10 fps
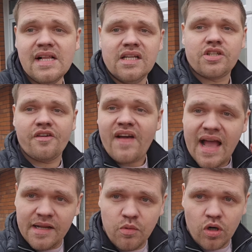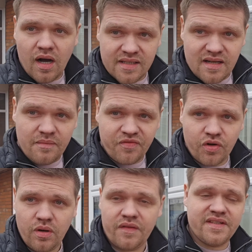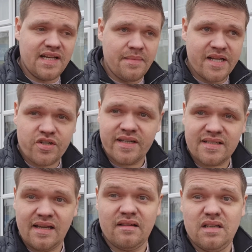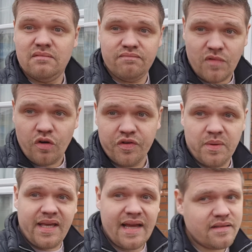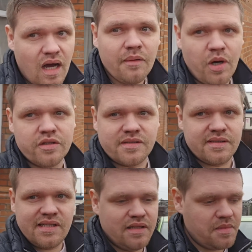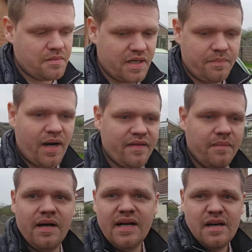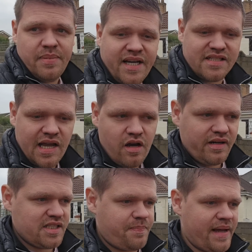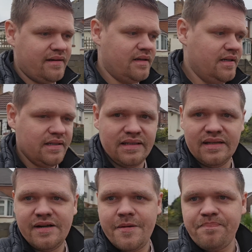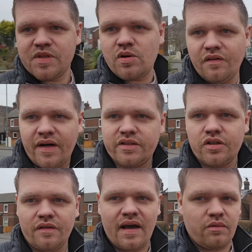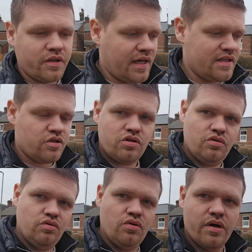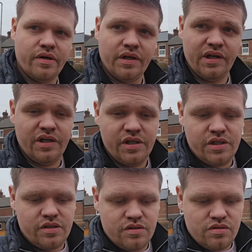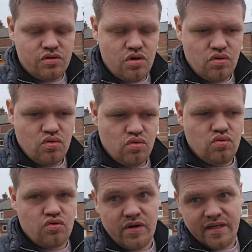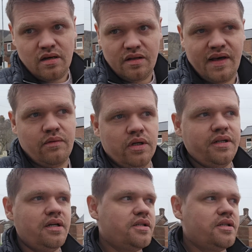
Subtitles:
So if any more cars come through on the Dealermetrics over the weekend, I'm going to see them, I'm going to buy them, because I only spent 1,200 on that one and 2,300 on that one.